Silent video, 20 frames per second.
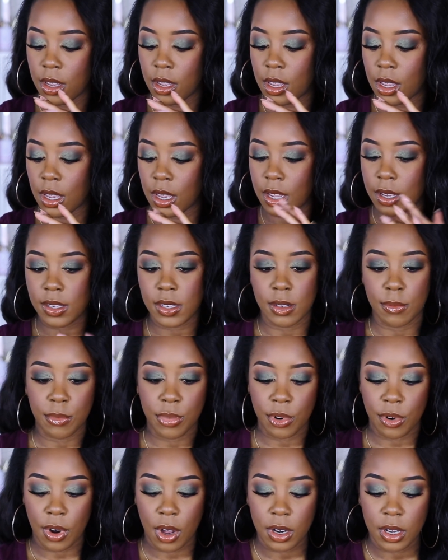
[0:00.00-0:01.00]
and get some
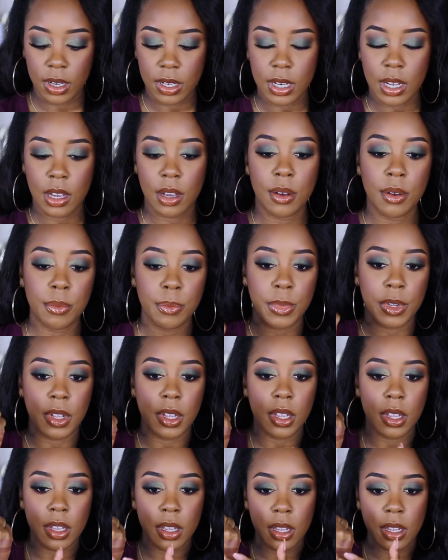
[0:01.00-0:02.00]
product out,
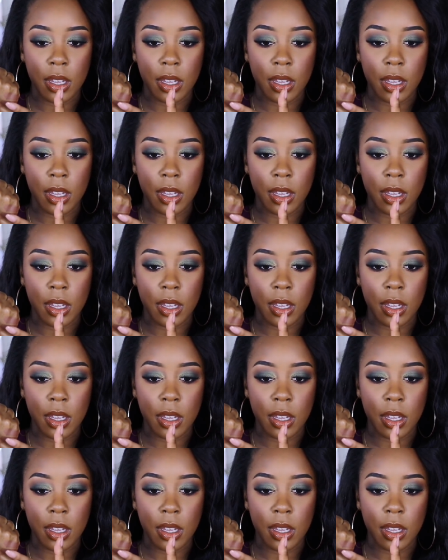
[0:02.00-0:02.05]
but.